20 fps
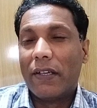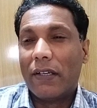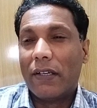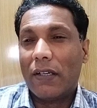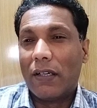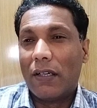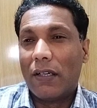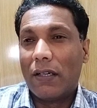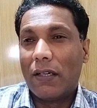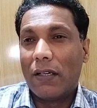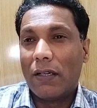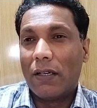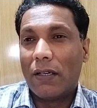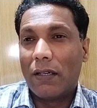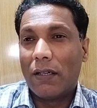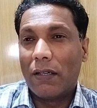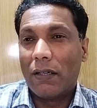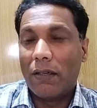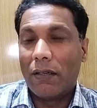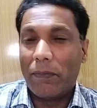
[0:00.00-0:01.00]

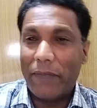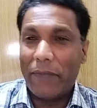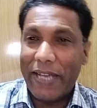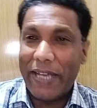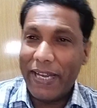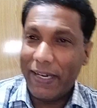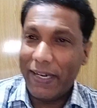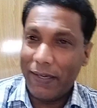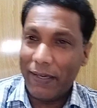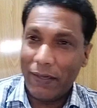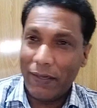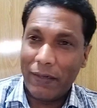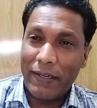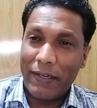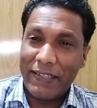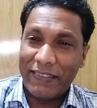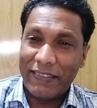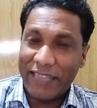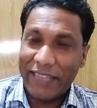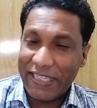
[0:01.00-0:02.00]
uh, and
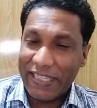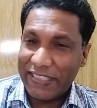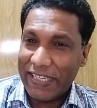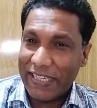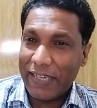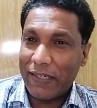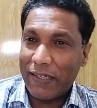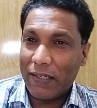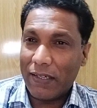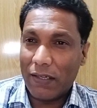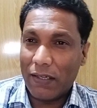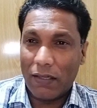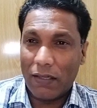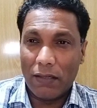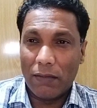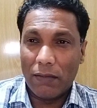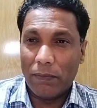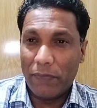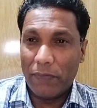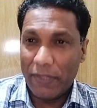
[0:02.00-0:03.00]
his
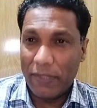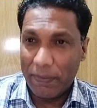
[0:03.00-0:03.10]
agenda,